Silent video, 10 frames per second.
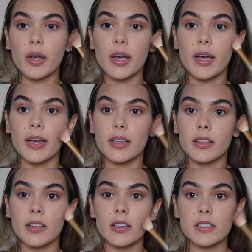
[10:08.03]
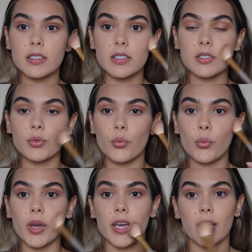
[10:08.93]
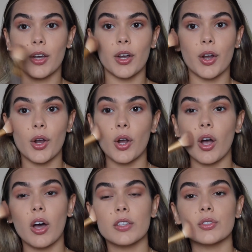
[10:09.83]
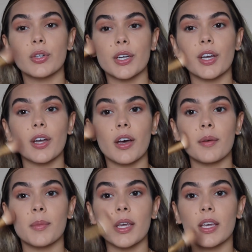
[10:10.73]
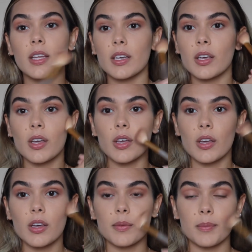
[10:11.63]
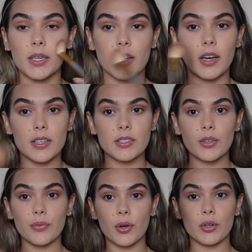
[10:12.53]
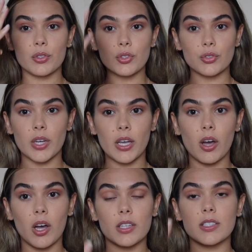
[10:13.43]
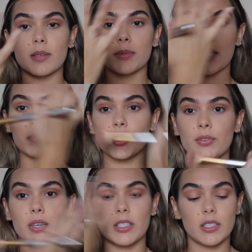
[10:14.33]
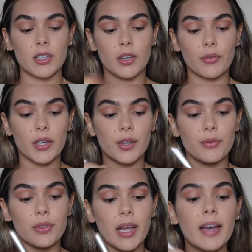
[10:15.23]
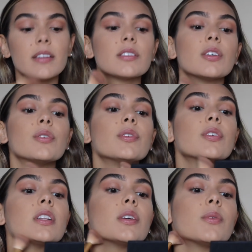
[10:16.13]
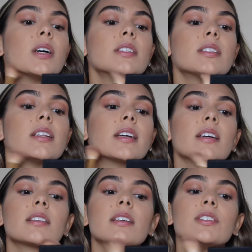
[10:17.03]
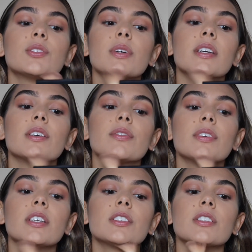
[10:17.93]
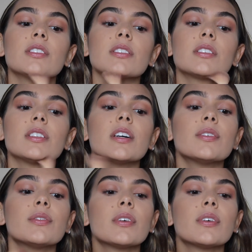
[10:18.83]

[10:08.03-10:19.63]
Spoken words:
And this is where contour can come in. Because the photo's straight on, sometimes your face can look very flat. So if you really want to like accentuate your features and stuff,